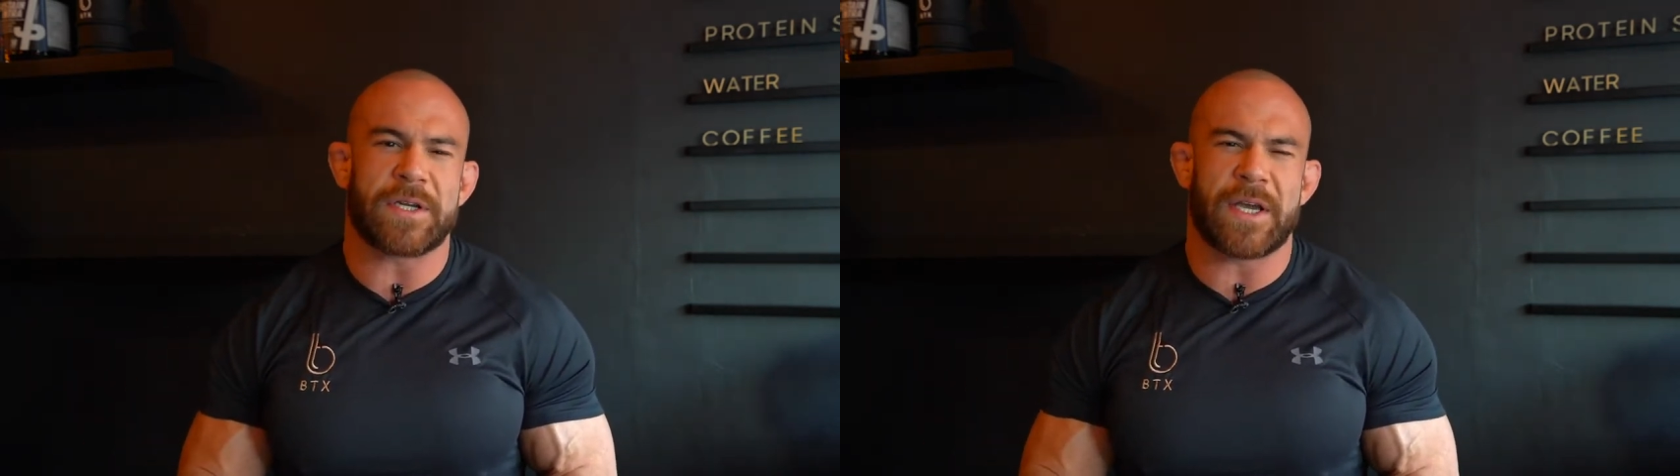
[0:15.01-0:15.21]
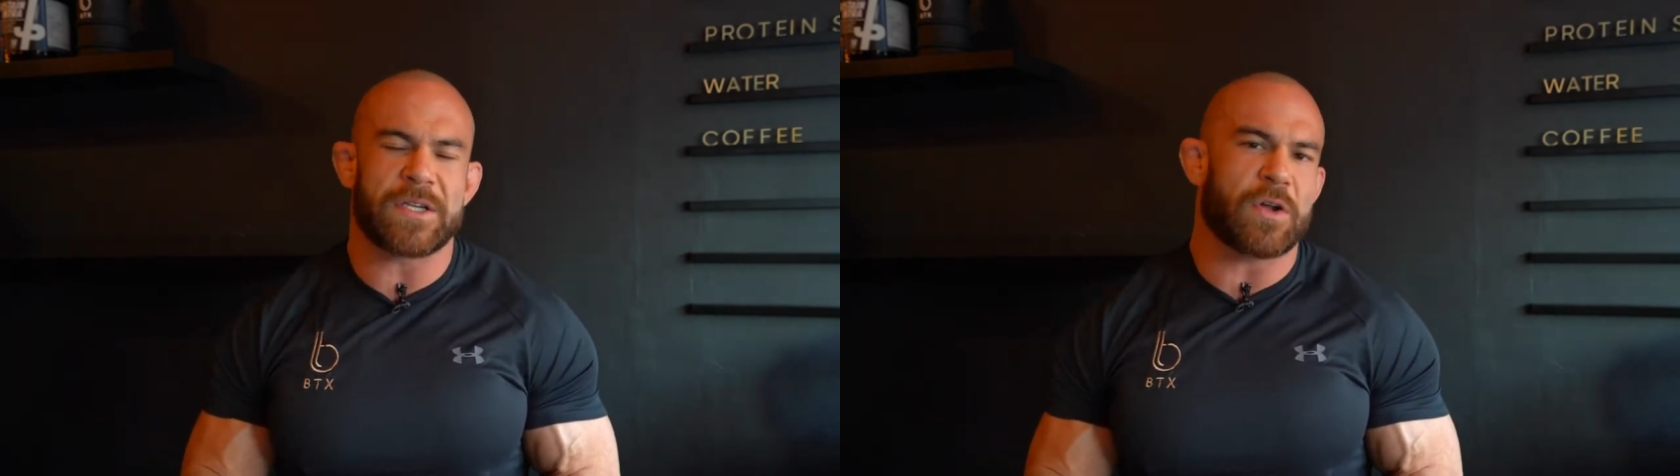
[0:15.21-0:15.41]

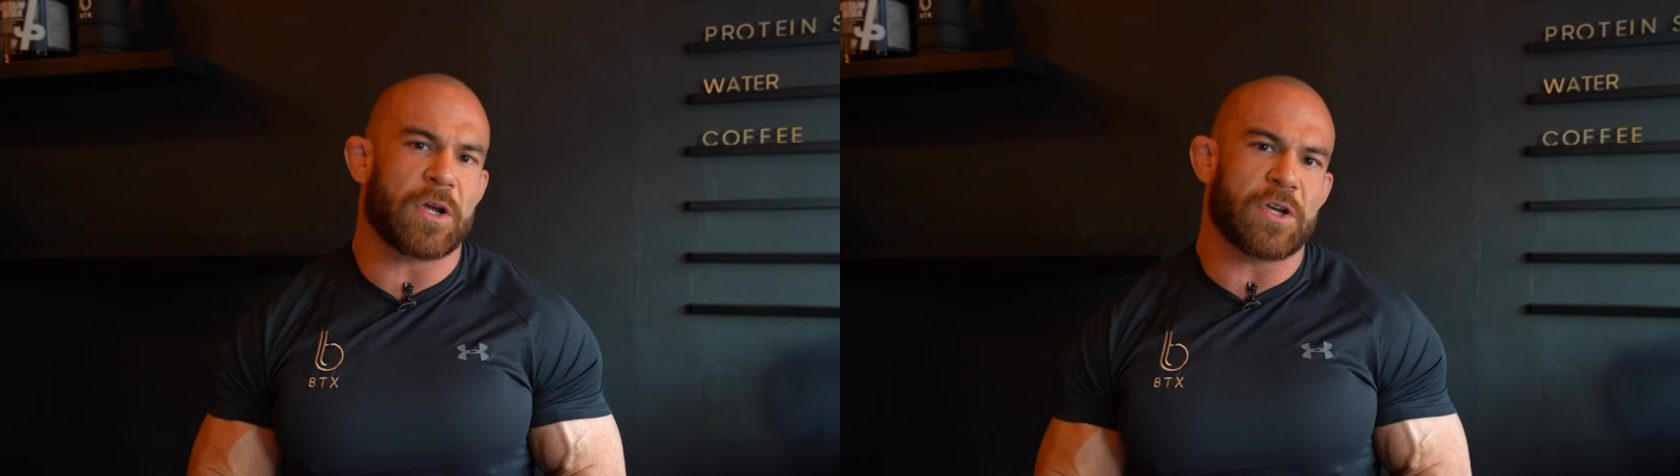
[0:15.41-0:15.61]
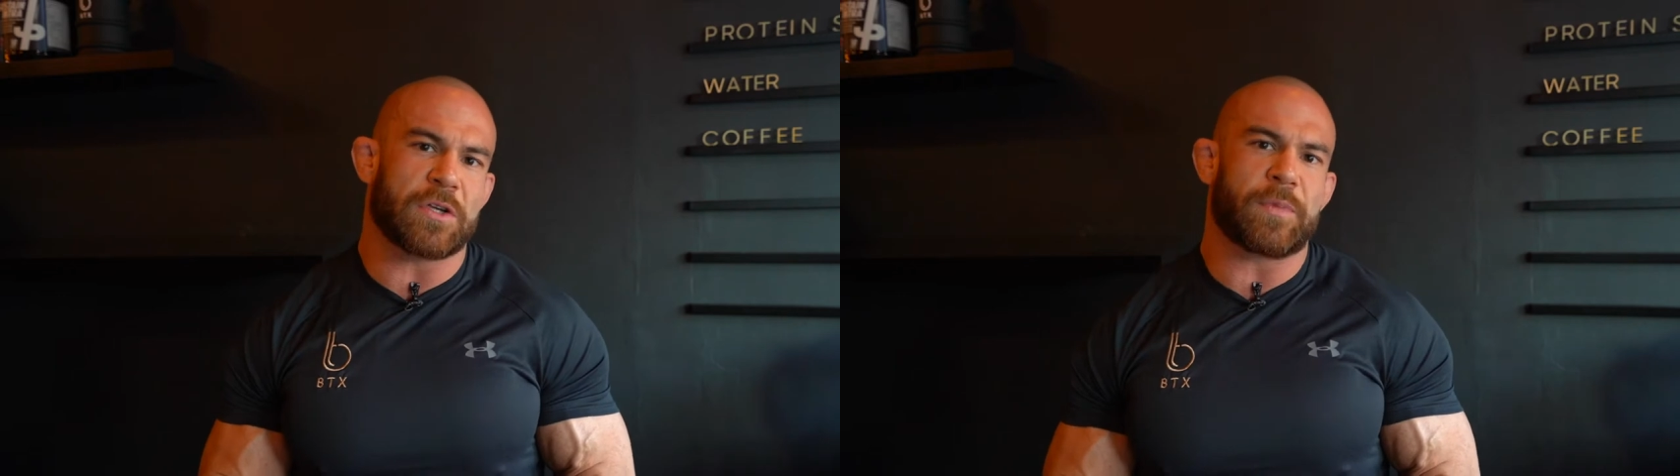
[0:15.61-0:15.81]
at King's
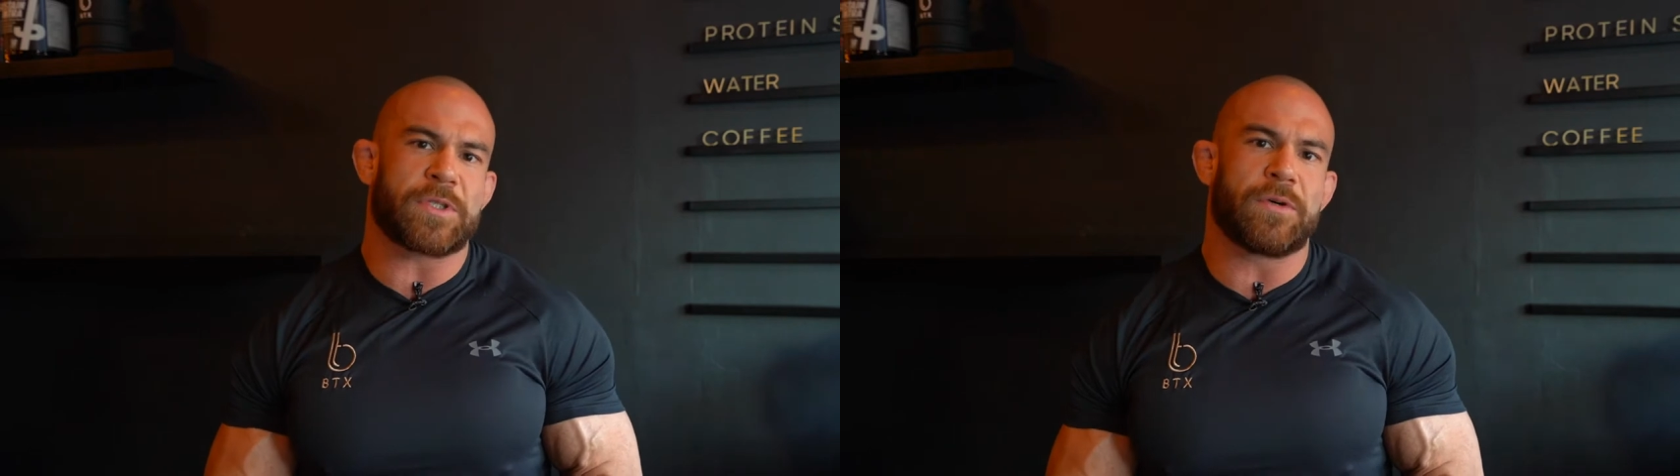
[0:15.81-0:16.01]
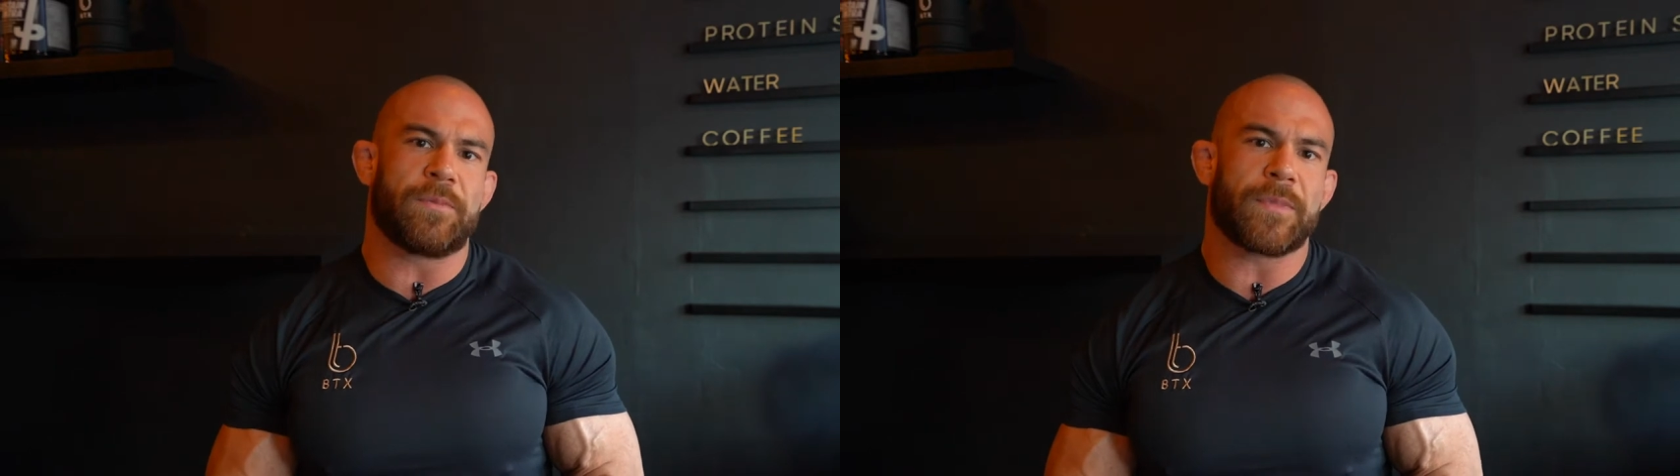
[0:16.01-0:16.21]
College
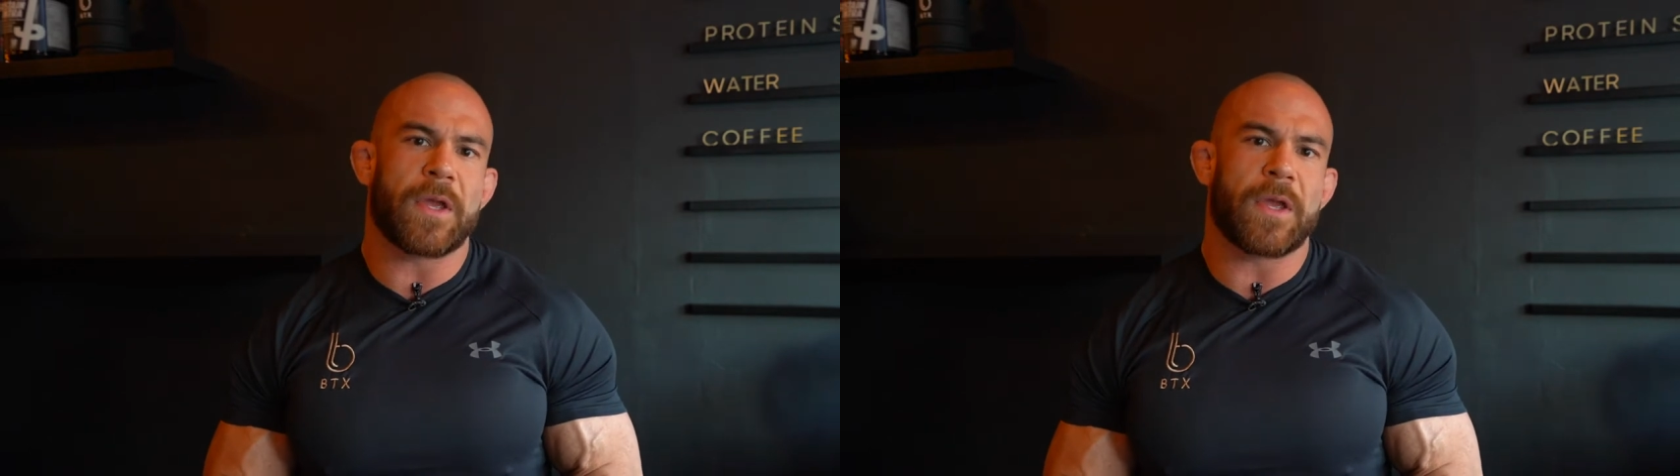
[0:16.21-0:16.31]
Hospital,